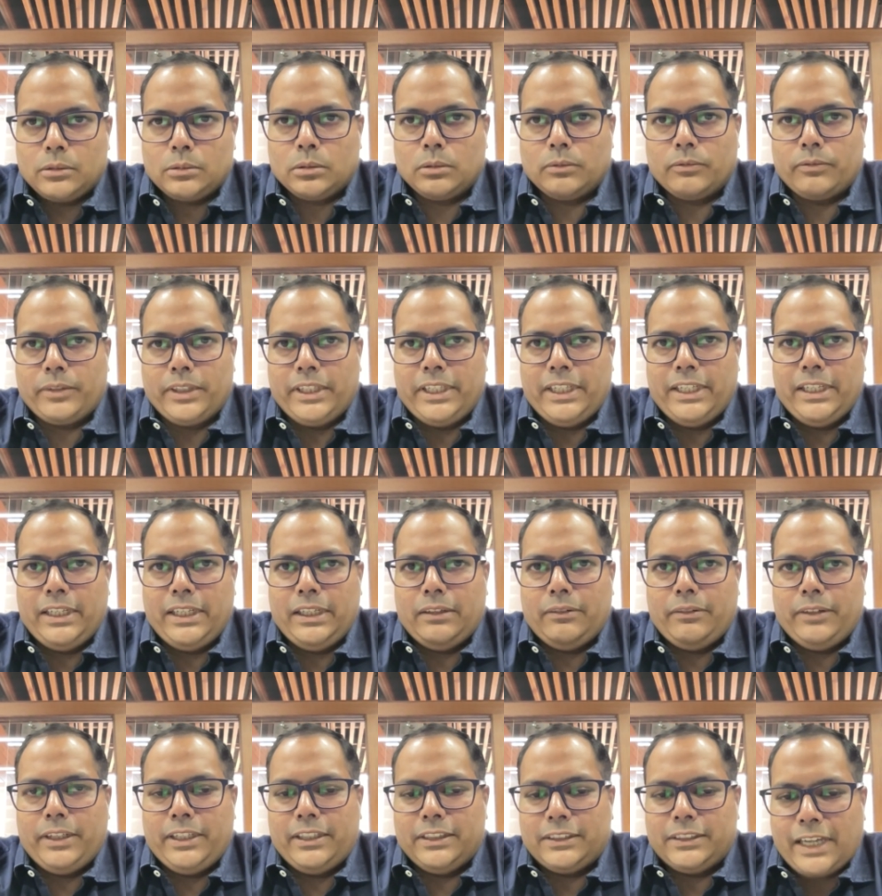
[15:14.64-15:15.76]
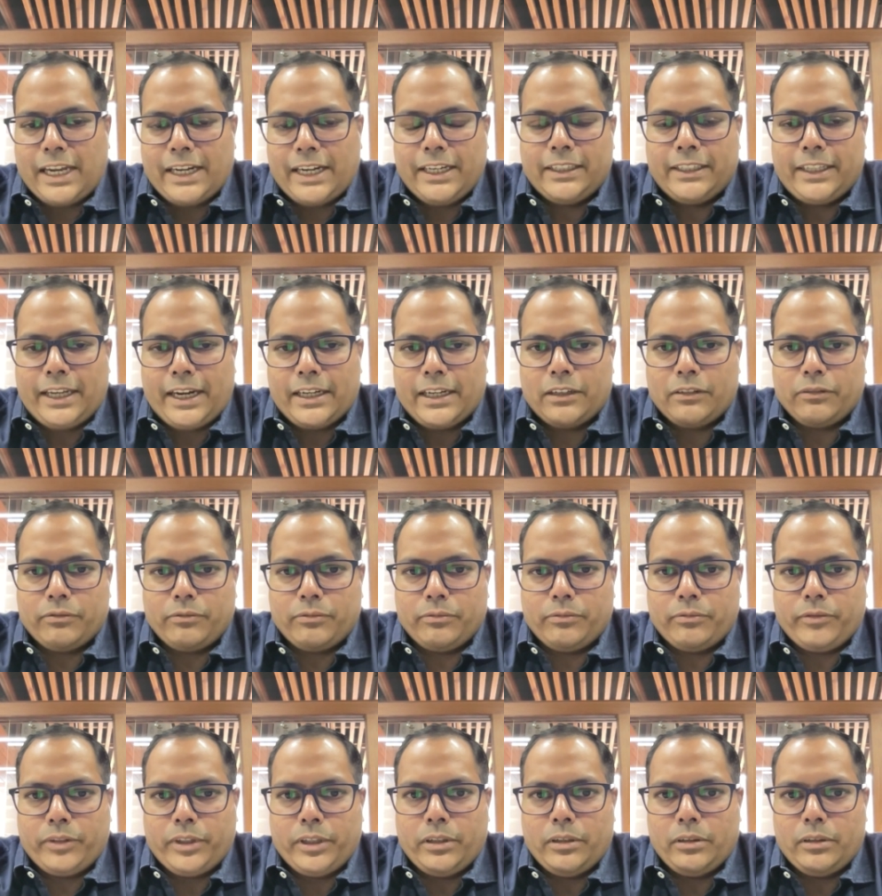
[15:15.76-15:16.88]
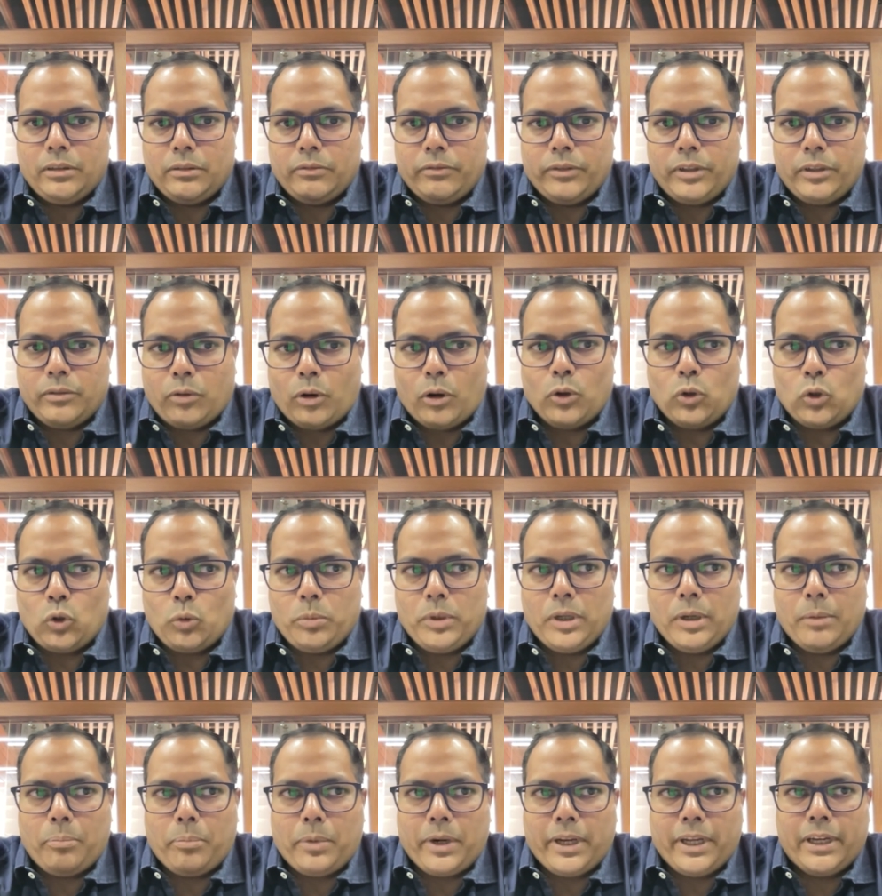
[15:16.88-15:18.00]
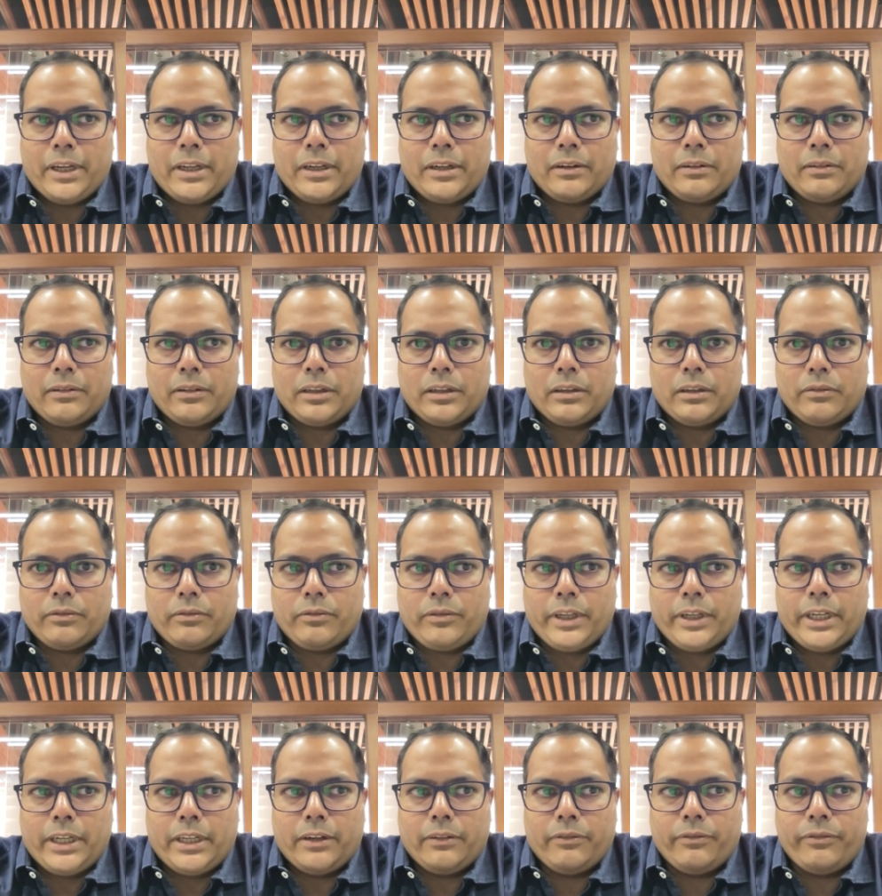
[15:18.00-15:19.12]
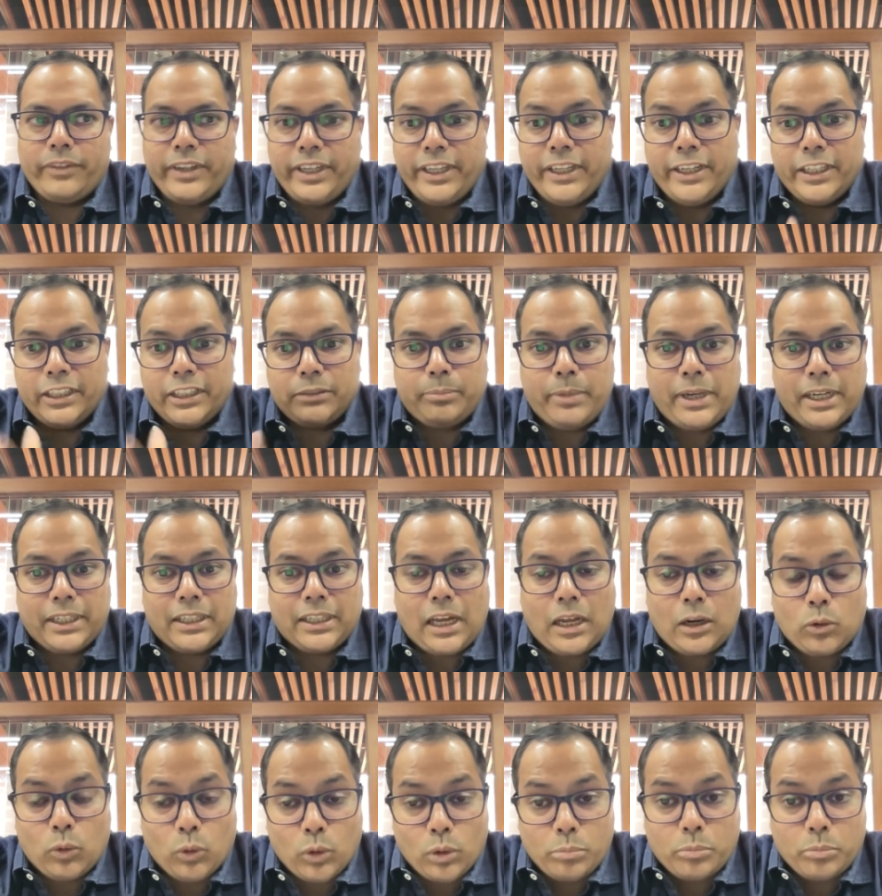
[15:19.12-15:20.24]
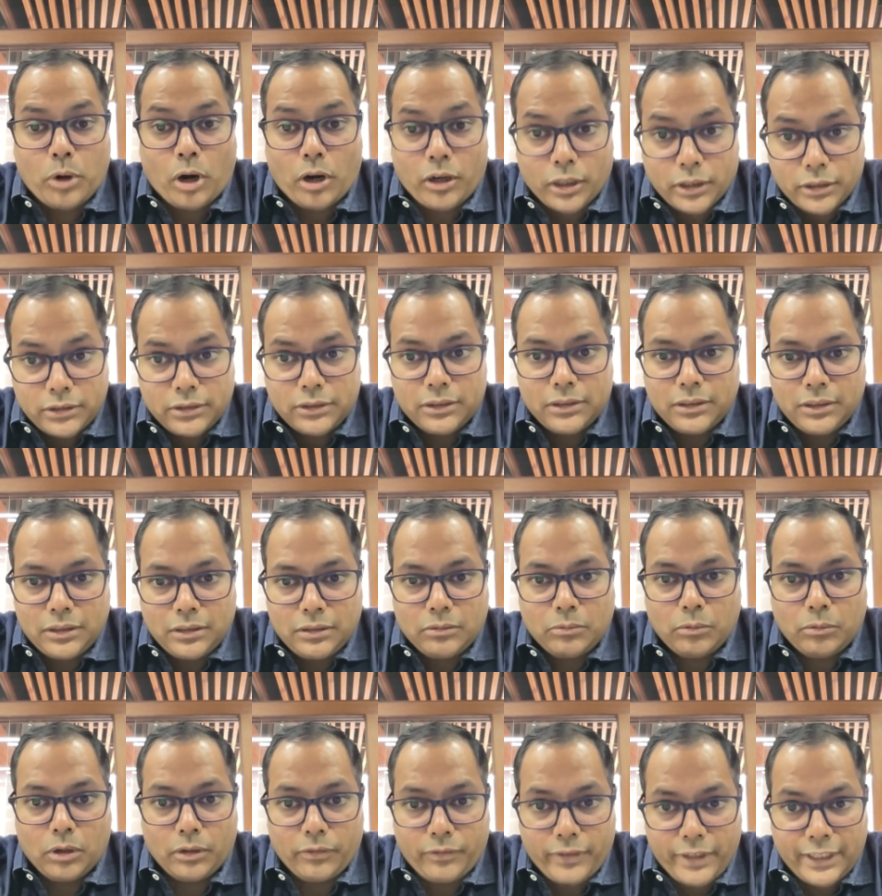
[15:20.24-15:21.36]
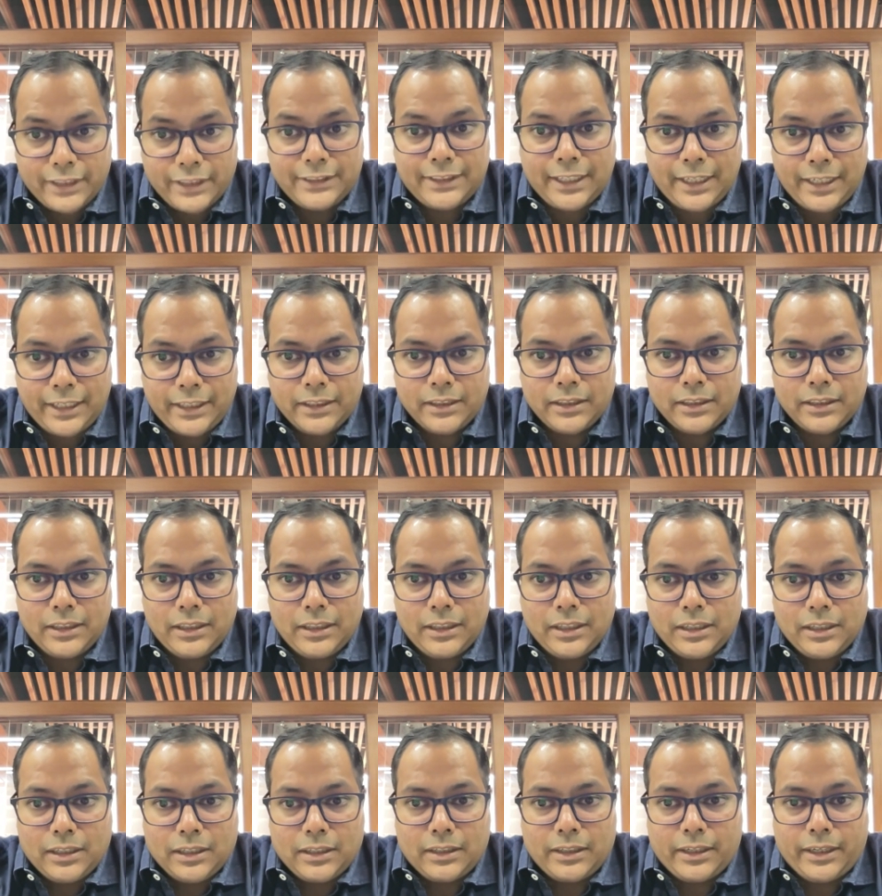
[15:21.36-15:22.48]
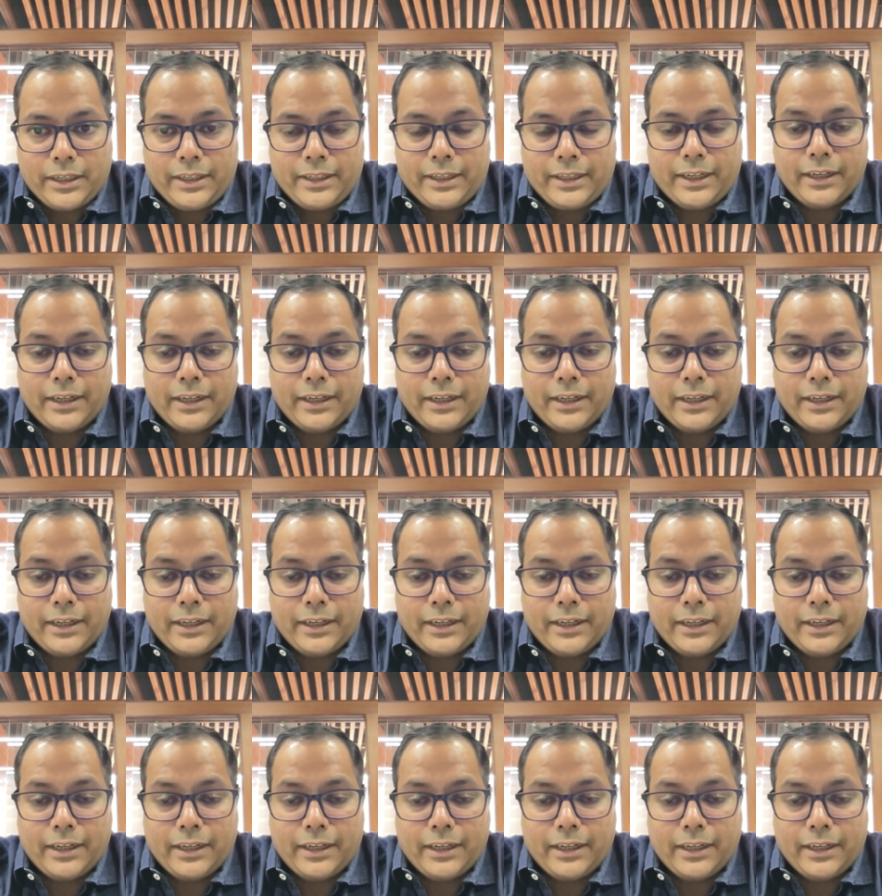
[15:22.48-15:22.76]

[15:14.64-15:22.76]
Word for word: So we we decided that we we want to be a player where we respect our own product, what we are selling, right?